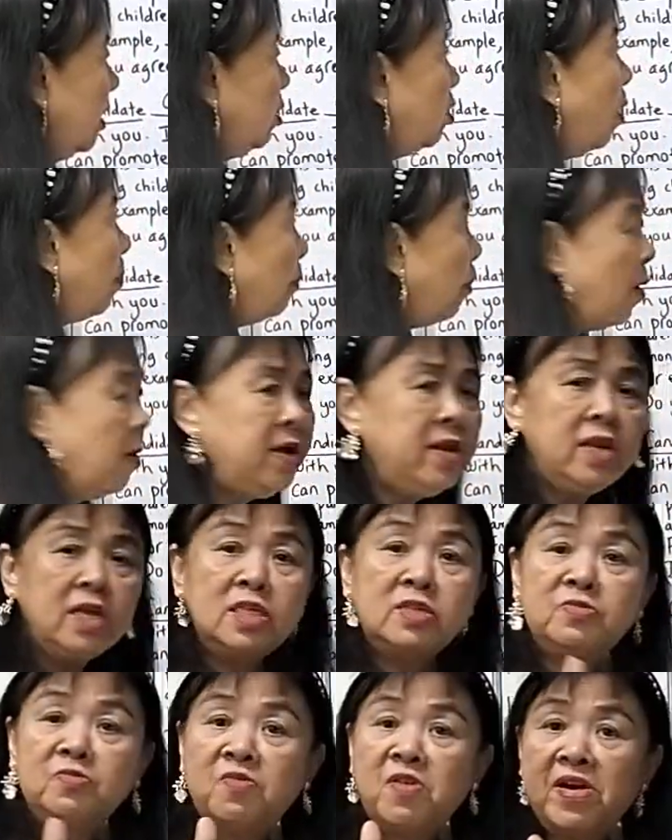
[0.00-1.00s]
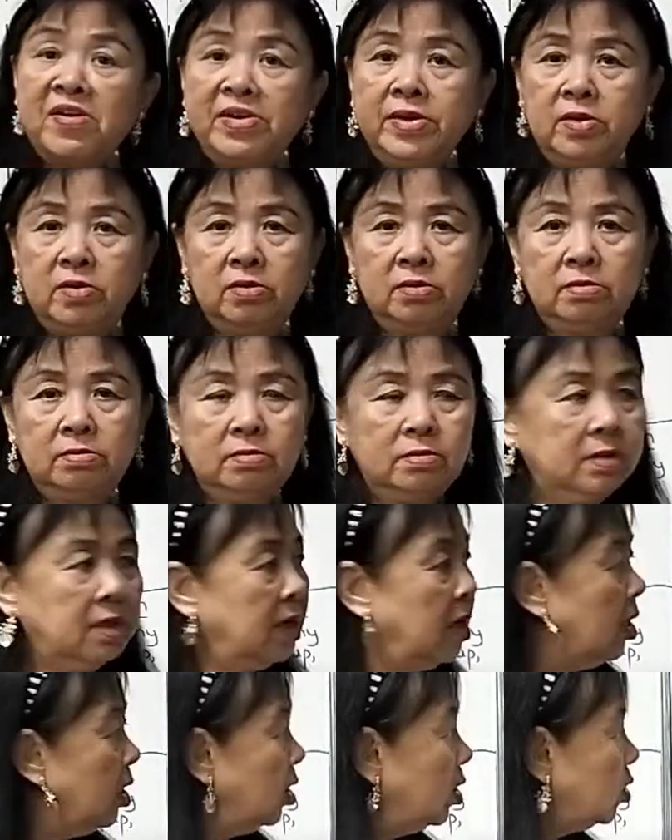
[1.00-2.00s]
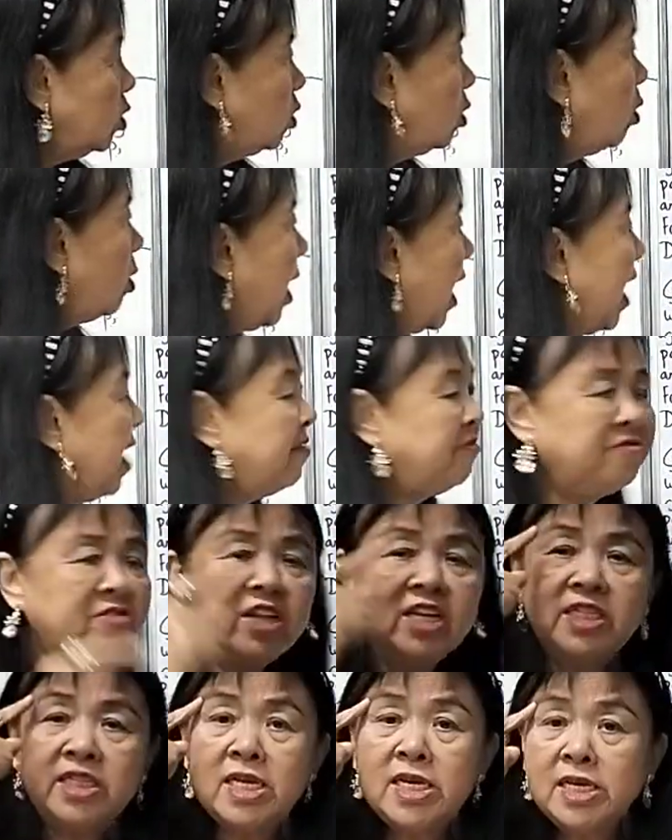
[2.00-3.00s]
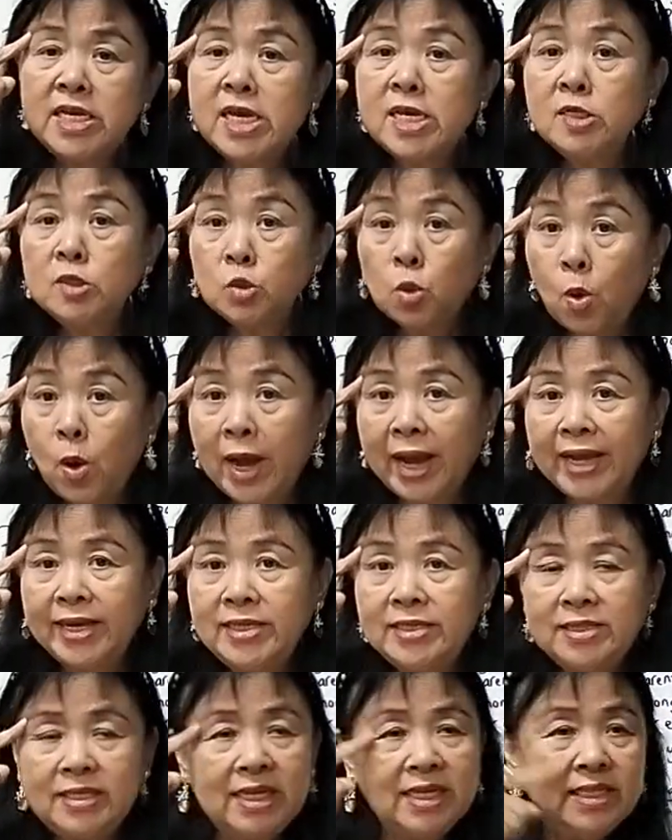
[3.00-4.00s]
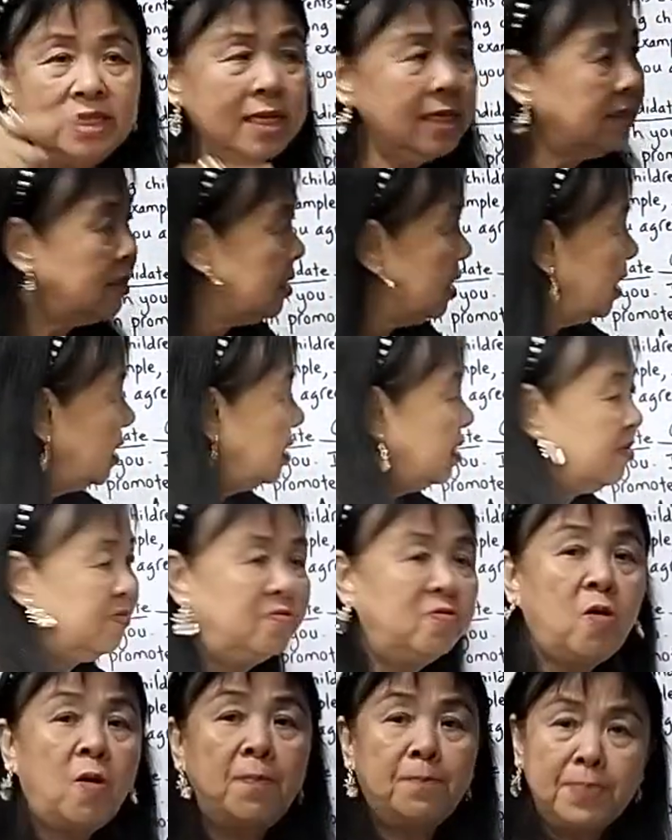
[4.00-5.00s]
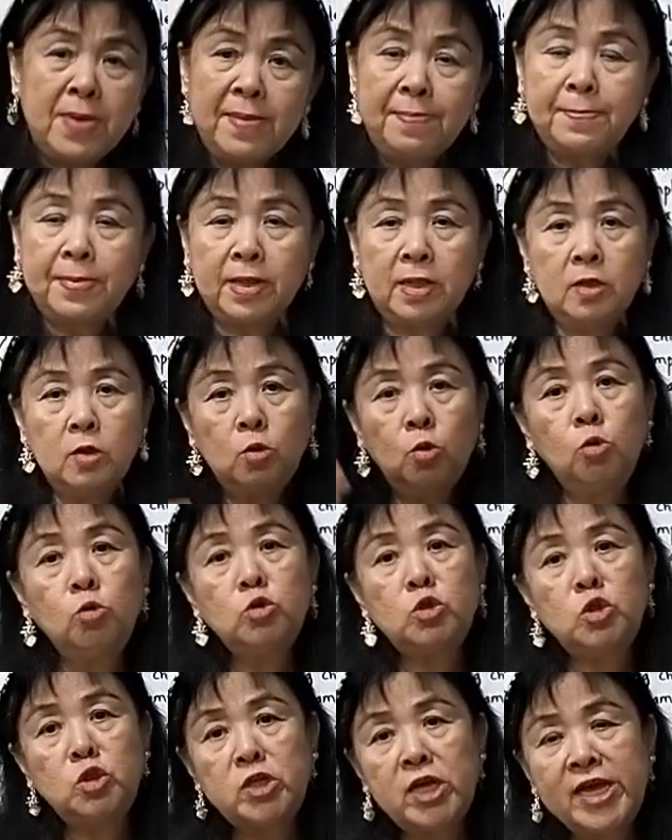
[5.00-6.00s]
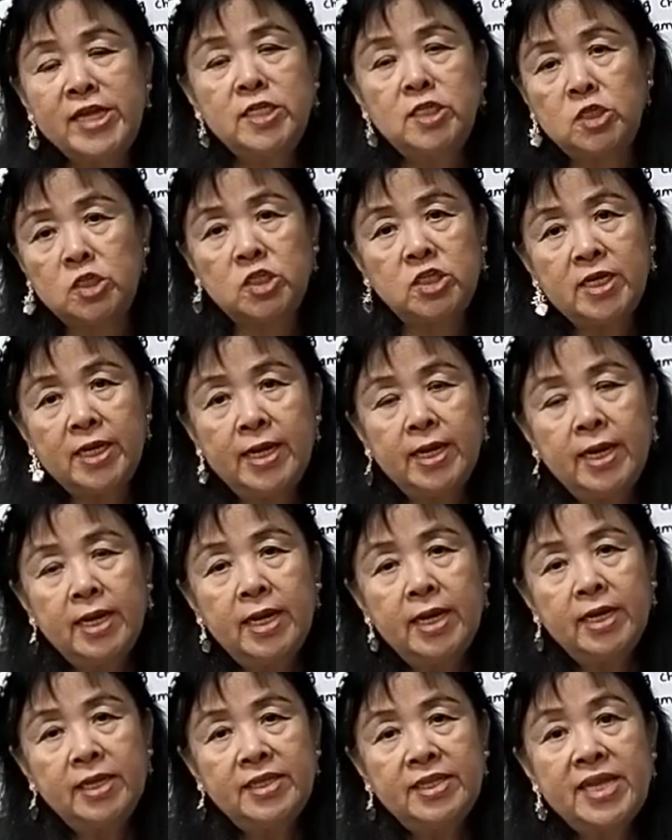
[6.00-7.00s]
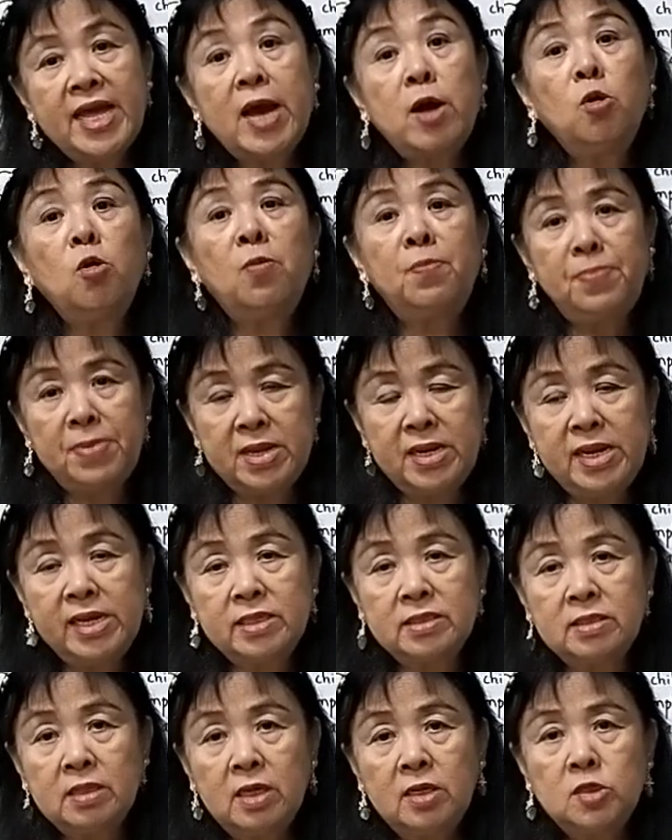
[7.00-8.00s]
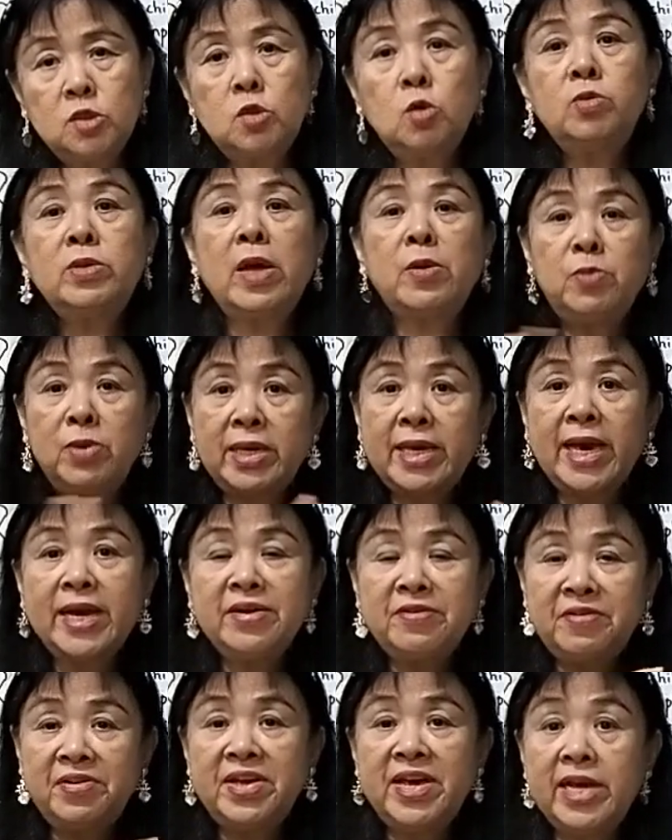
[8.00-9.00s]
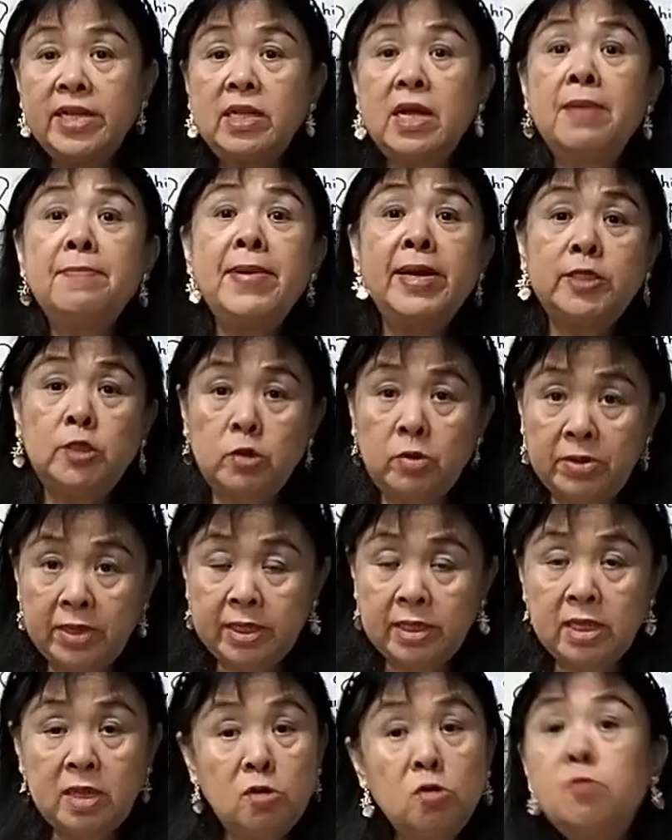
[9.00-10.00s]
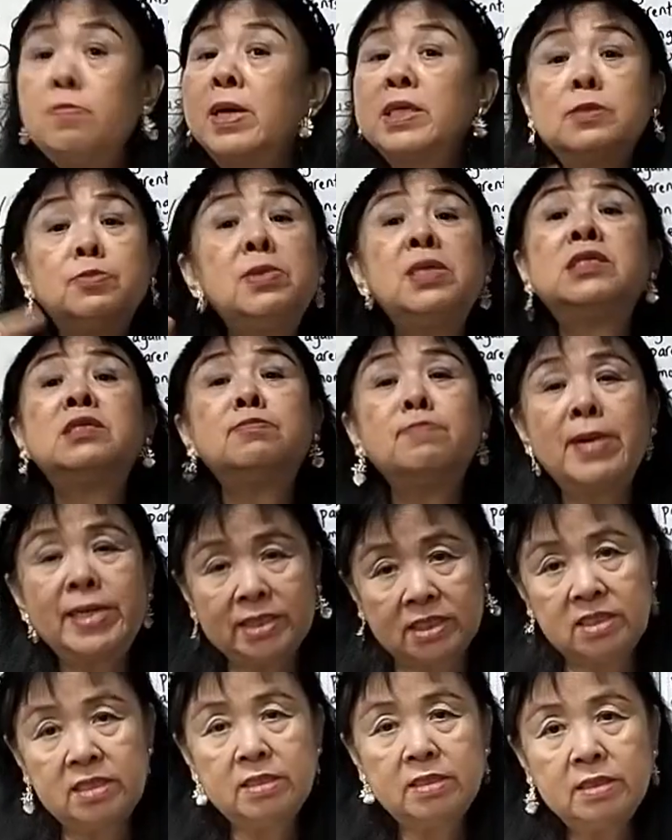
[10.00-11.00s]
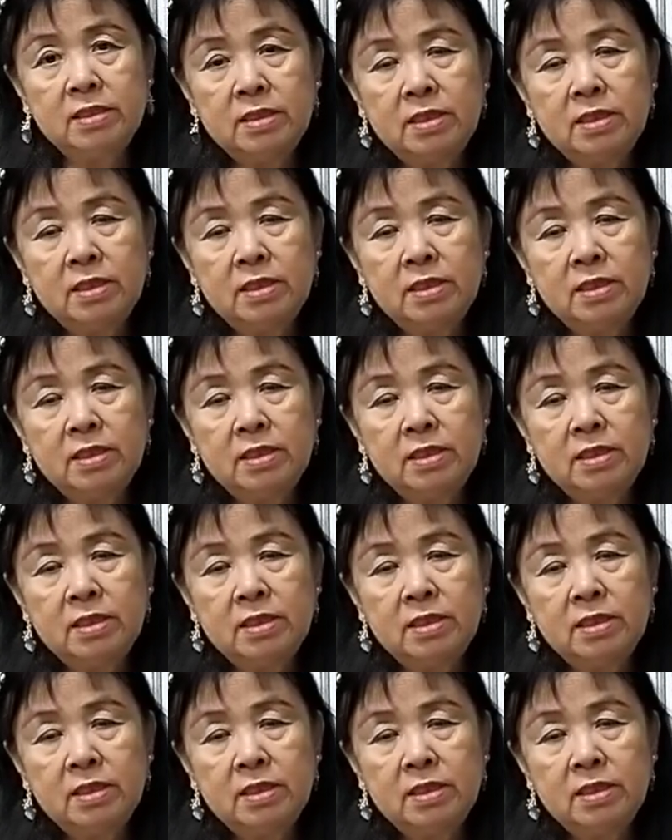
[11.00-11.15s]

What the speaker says: Your point is very good. So after thinking twice, this is for people who change their opinions so that we can create a majority. You must be smart.